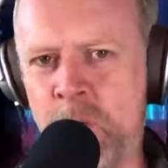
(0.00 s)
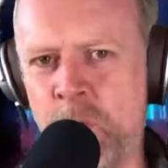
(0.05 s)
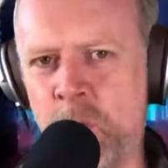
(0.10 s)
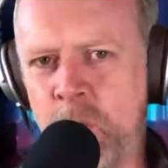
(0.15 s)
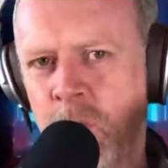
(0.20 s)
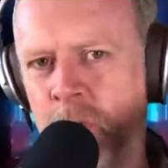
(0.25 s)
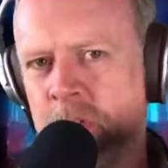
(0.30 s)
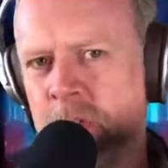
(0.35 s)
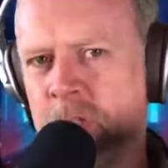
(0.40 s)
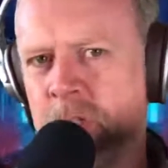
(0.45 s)

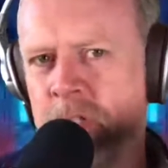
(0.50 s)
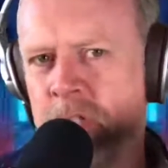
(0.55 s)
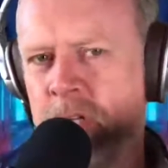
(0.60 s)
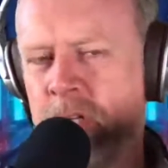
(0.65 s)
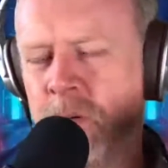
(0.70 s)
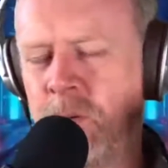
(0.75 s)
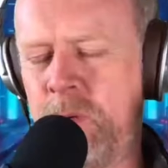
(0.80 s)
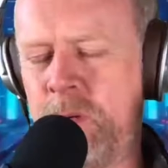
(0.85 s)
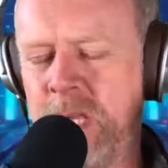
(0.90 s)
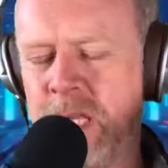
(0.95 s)
What you
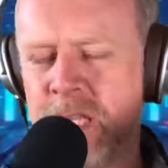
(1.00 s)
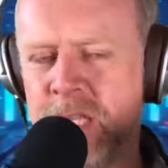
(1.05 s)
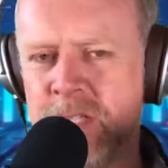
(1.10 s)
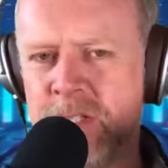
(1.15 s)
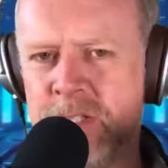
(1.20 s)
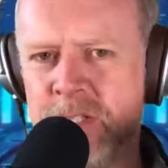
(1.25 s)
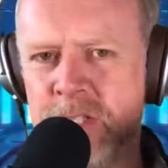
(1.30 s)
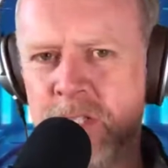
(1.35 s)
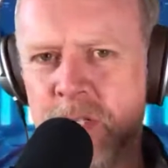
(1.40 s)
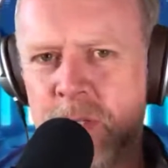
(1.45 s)
do
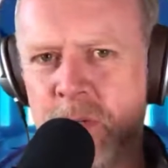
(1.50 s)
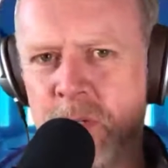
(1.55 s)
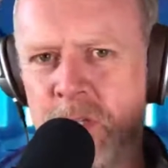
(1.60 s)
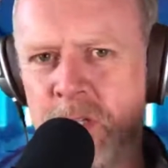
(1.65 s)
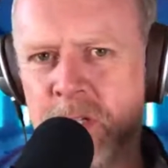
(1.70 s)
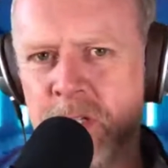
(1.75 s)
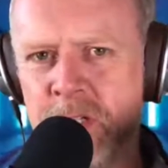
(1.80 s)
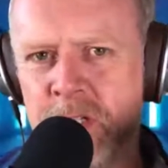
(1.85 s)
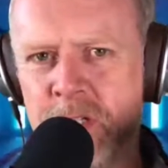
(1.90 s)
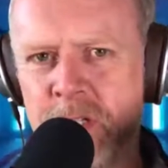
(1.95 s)
is you
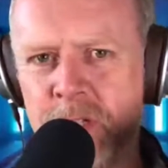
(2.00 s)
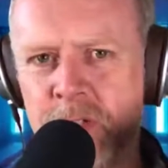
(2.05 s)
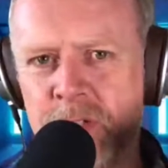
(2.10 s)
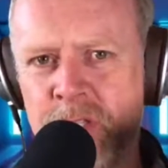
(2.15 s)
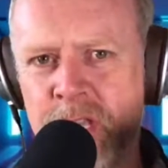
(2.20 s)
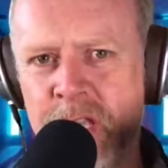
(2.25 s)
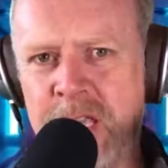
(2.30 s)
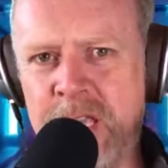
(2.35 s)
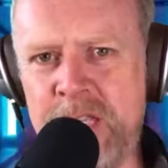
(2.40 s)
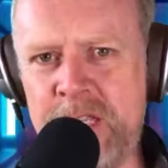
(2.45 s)
can use
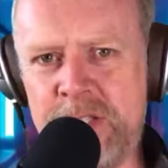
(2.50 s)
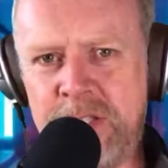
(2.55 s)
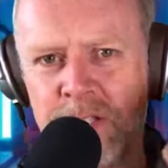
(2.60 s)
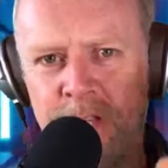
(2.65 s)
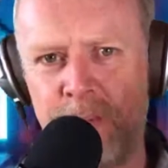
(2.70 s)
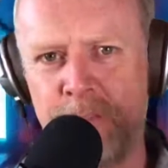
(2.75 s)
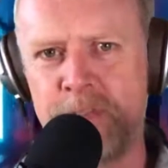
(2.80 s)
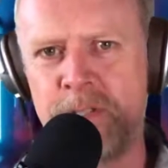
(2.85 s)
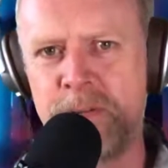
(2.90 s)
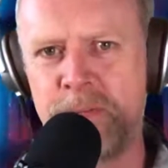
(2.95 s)
a
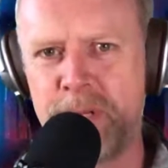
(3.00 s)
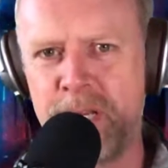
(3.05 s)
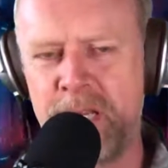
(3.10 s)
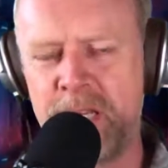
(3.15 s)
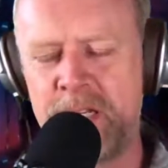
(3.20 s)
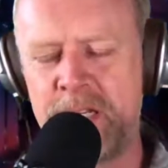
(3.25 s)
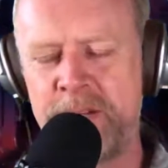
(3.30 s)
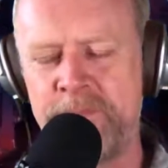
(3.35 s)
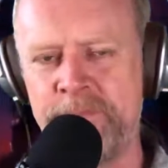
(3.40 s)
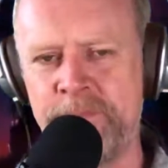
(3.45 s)

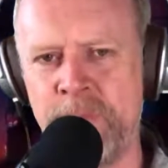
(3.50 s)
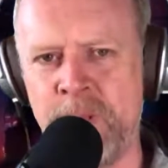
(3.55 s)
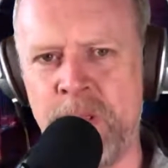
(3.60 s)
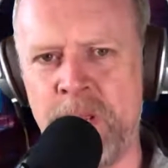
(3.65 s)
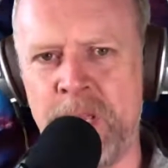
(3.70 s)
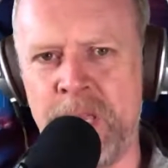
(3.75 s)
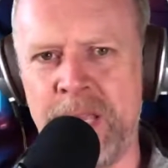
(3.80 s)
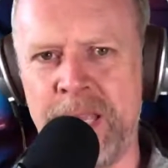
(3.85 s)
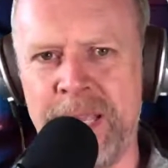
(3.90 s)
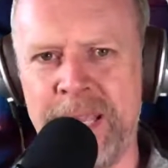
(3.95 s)
subdomain.
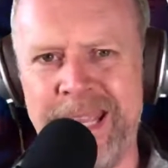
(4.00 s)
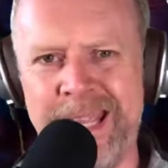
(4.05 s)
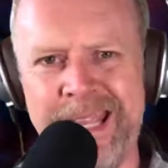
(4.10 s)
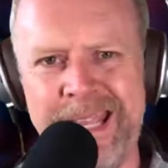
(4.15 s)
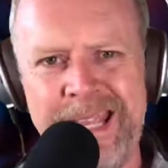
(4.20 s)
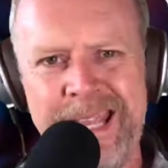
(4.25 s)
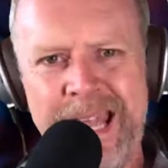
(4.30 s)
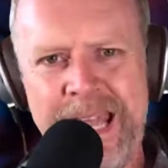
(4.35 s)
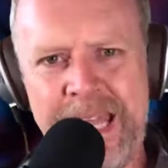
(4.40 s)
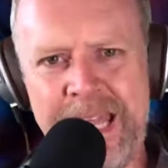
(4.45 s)

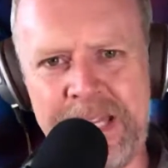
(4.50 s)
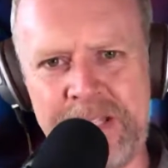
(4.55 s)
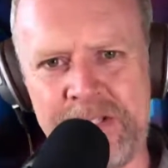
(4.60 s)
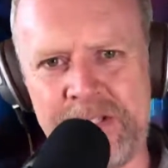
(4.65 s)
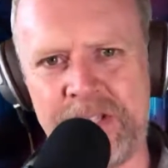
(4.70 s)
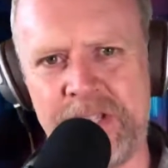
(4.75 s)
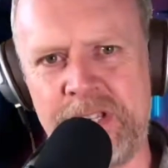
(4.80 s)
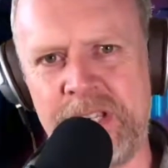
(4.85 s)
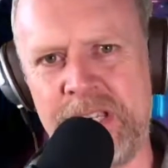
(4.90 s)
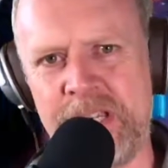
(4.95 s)
It
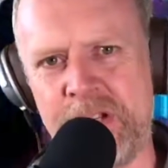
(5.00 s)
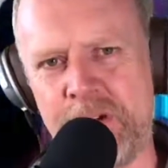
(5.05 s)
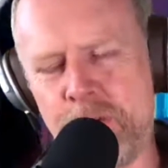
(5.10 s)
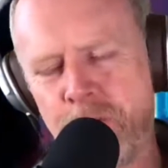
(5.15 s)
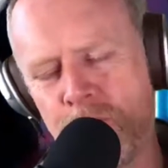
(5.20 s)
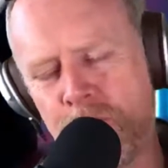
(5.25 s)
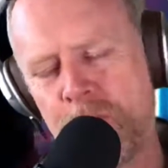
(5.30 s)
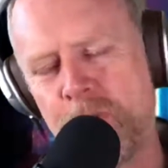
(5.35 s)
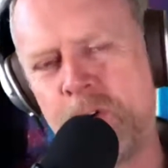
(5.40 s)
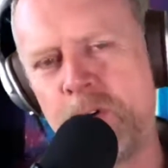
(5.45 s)
has the
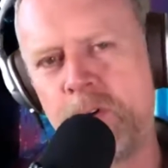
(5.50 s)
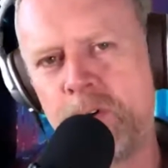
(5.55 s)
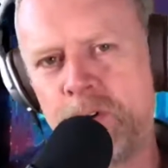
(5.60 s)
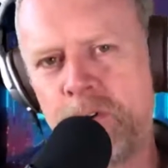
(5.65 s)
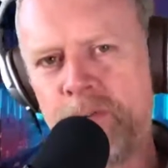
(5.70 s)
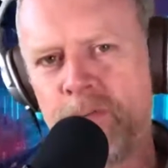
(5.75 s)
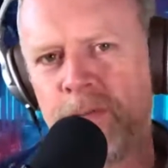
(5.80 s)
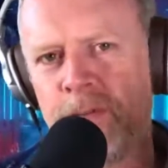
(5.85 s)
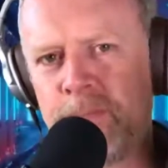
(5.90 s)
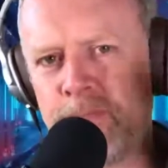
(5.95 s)

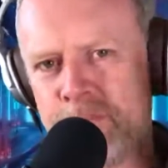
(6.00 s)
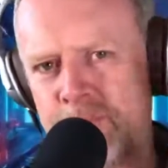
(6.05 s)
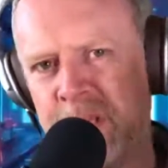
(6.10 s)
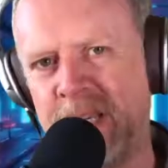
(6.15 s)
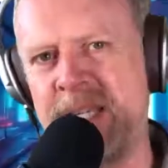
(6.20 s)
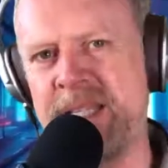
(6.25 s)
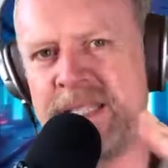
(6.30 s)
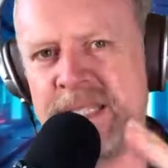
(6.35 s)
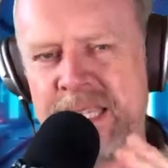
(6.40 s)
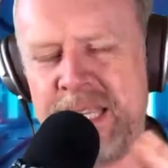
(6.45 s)
Groove
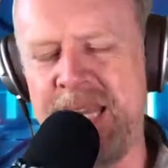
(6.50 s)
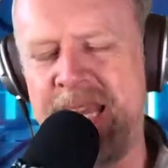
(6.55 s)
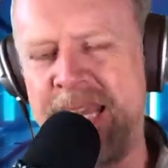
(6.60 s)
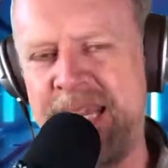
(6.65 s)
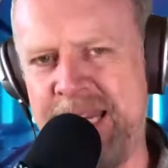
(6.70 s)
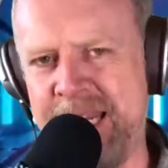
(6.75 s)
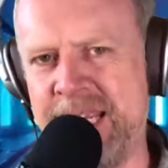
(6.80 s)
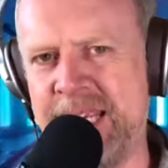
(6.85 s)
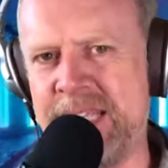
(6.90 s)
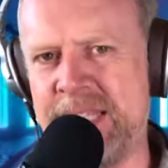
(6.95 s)
bit
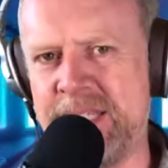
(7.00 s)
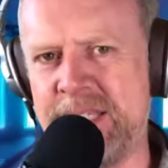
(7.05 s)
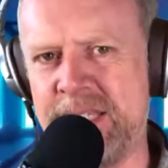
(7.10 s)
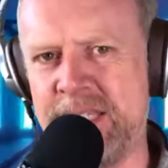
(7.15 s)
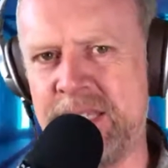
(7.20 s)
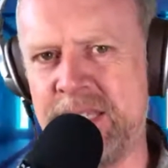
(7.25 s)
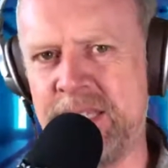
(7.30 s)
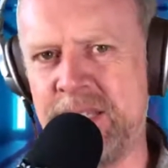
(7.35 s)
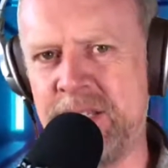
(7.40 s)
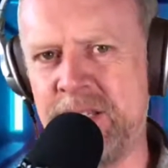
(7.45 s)
in it,
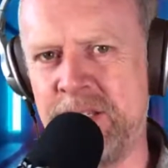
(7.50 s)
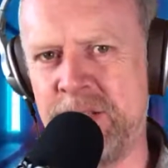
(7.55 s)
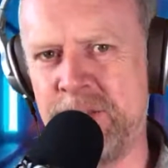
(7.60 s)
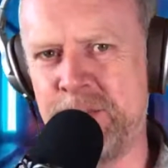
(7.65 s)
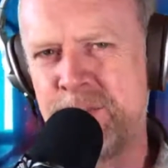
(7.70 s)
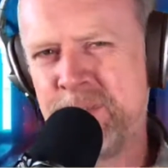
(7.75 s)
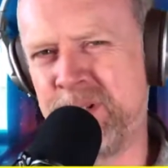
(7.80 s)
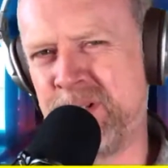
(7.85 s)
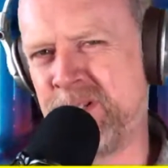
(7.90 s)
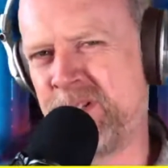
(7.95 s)

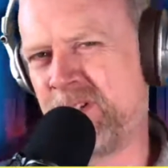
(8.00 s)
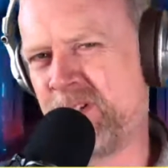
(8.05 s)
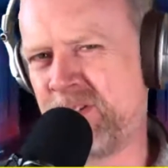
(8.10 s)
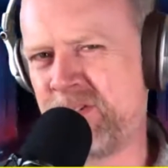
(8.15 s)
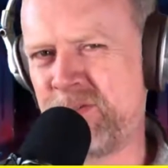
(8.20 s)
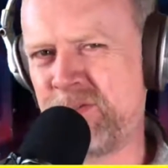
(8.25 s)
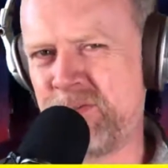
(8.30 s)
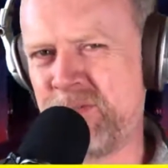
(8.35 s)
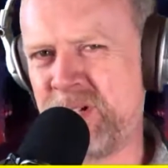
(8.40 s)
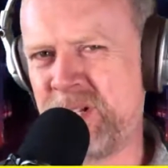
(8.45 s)
but it
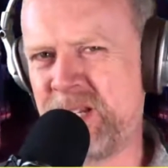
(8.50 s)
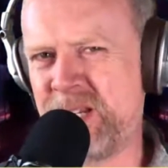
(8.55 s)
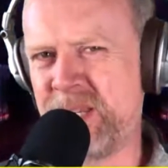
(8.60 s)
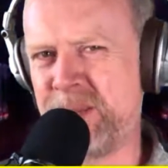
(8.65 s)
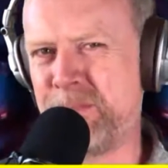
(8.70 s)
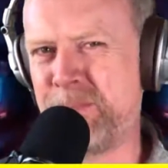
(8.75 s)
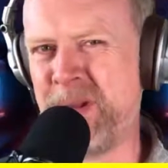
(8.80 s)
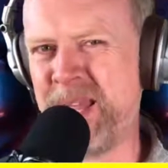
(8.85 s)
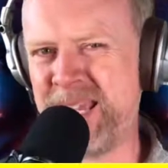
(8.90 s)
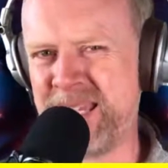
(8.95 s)
doesn't
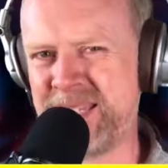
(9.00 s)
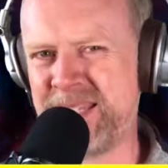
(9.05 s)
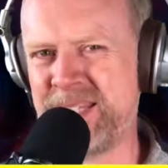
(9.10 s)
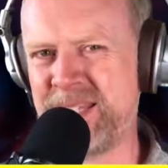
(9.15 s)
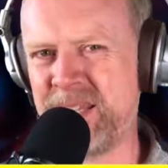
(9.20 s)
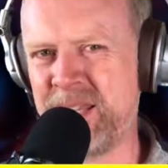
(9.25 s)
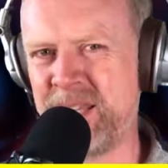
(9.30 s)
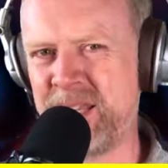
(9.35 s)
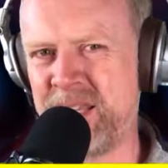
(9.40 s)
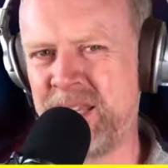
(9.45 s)
really
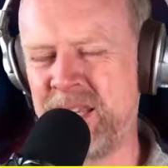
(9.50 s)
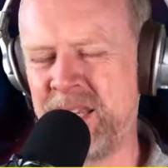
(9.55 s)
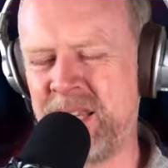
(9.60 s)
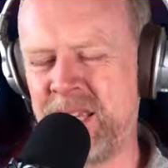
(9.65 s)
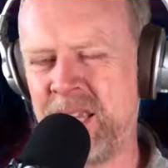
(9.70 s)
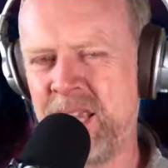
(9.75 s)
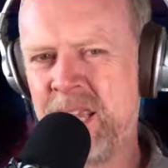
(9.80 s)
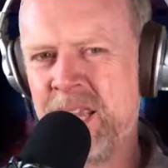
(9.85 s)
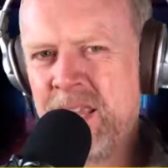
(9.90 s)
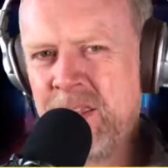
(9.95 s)
matter
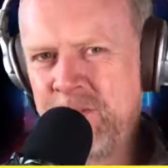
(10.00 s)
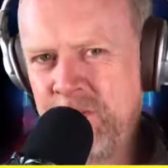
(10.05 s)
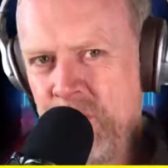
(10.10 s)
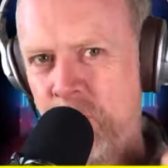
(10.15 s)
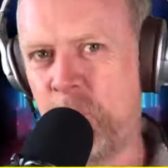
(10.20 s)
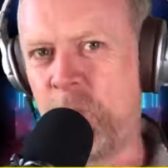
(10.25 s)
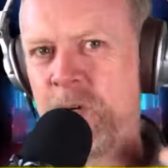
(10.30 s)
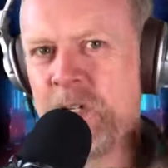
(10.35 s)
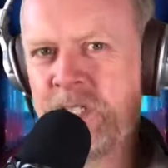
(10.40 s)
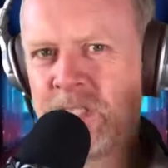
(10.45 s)
if
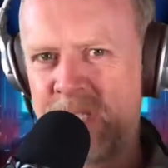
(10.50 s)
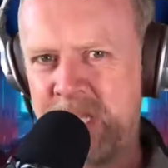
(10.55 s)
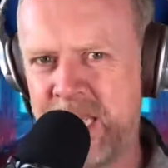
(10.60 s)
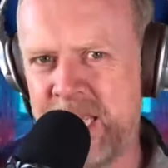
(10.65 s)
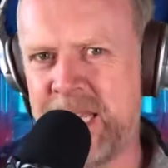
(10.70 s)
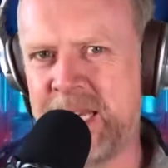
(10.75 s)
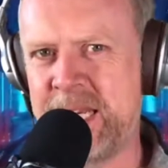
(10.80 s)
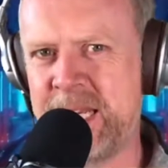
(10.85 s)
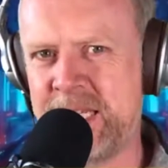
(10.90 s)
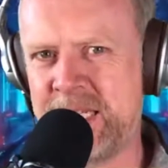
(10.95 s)
you're wanting to
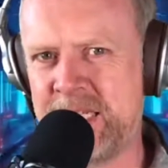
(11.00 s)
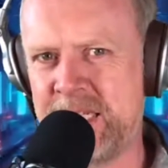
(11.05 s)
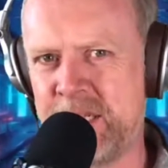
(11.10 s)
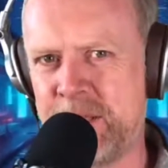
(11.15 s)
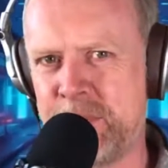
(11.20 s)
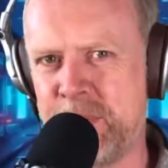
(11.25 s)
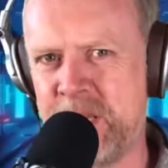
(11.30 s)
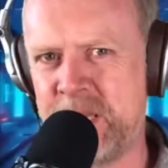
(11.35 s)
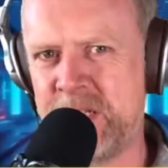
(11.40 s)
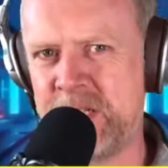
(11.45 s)
get a landing
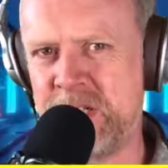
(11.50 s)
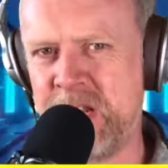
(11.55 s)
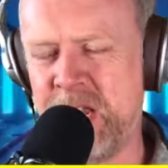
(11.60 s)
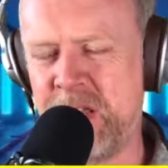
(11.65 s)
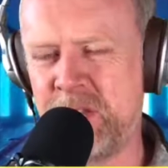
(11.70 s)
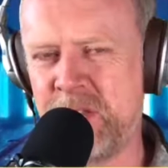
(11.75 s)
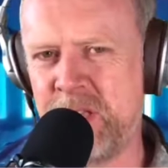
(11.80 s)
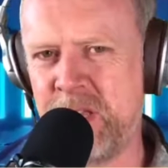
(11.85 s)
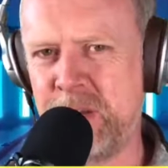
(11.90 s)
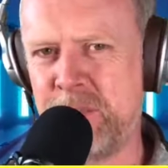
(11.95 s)
page
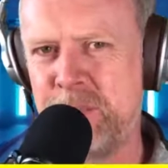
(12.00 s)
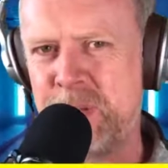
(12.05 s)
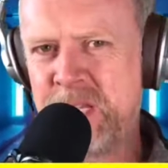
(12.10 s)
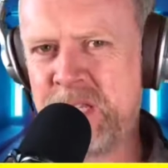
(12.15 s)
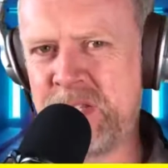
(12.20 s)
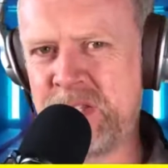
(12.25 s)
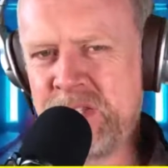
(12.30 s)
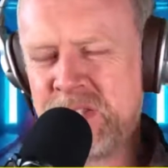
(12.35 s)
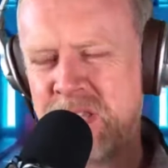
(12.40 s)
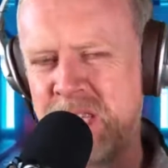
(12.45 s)
out there,
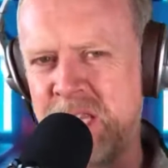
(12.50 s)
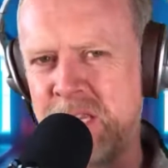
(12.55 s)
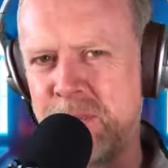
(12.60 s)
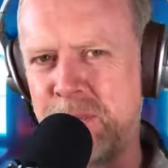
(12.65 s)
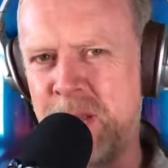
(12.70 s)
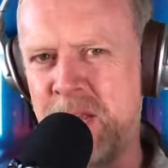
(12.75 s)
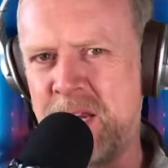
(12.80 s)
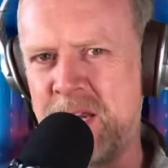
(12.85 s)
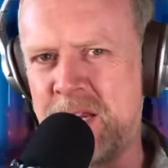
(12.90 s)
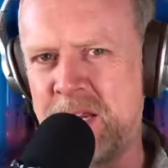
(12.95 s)
because think
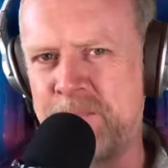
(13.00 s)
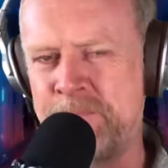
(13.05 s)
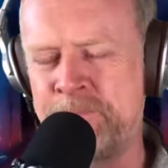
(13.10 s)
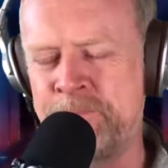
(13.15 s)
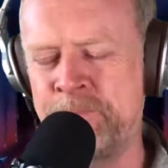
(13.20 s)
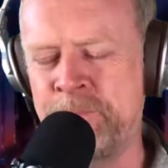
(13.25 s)
about it.